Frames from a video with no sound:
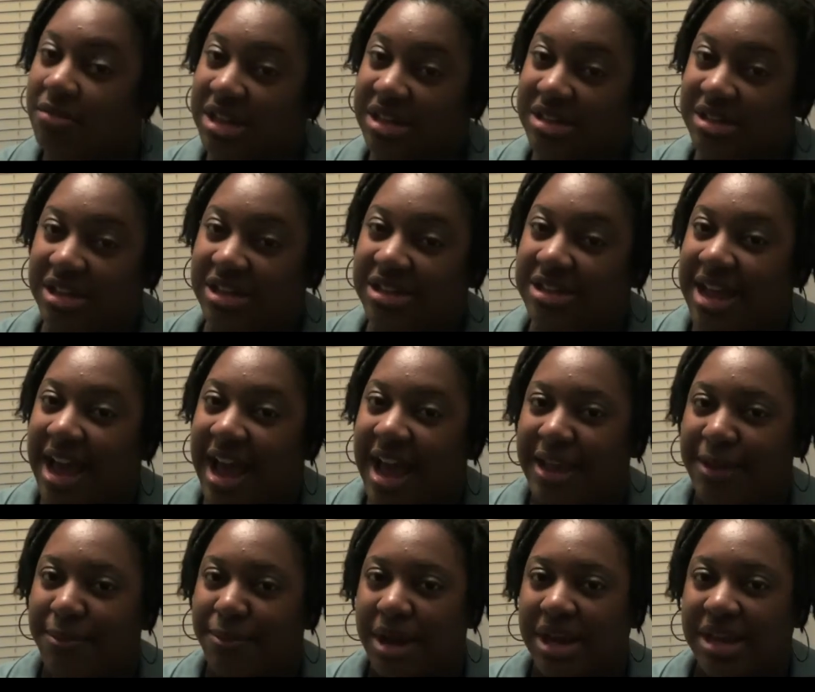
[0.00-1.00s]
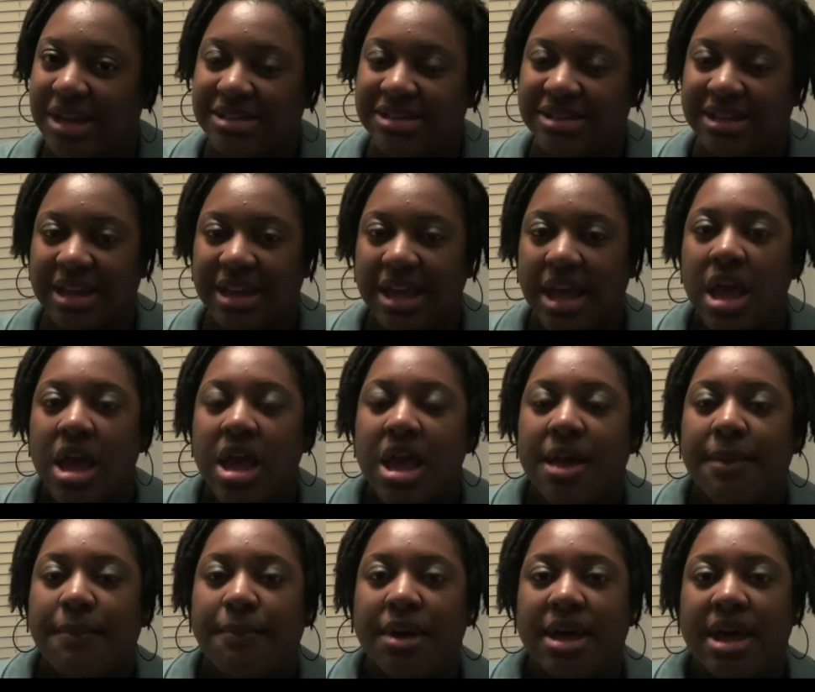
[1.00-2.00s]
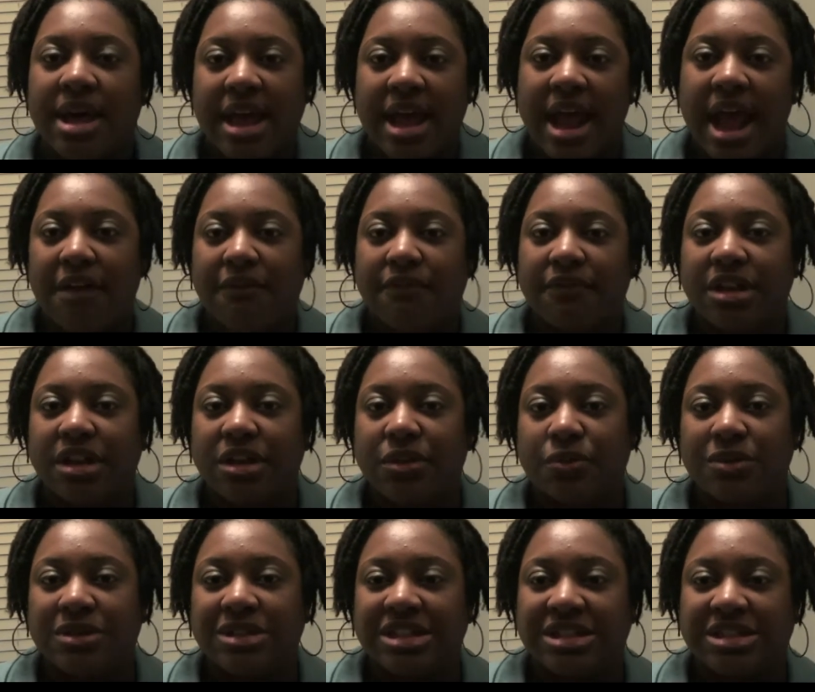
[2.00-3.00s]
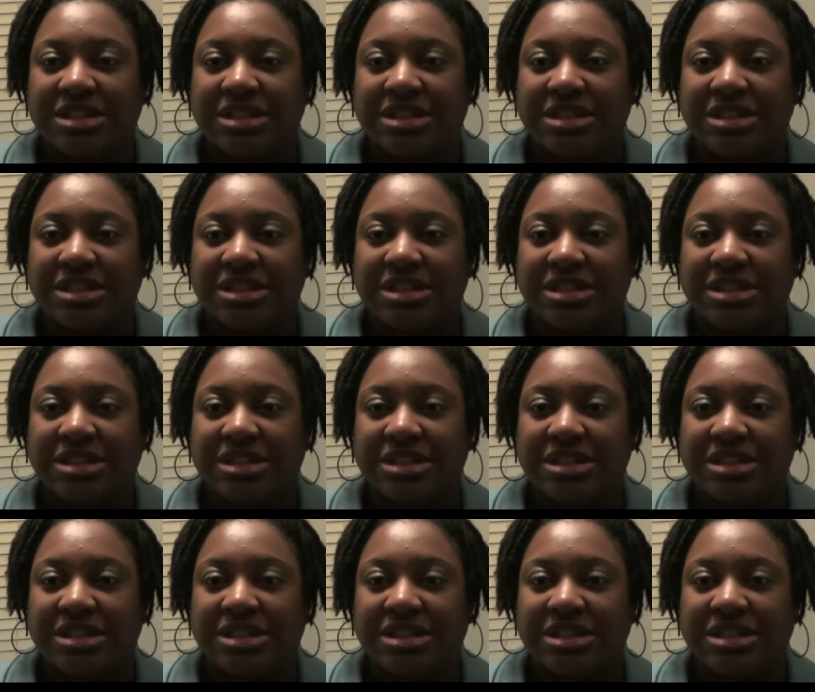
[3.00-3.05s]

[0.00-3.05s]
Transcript: this entire pregnancy, but I really wanted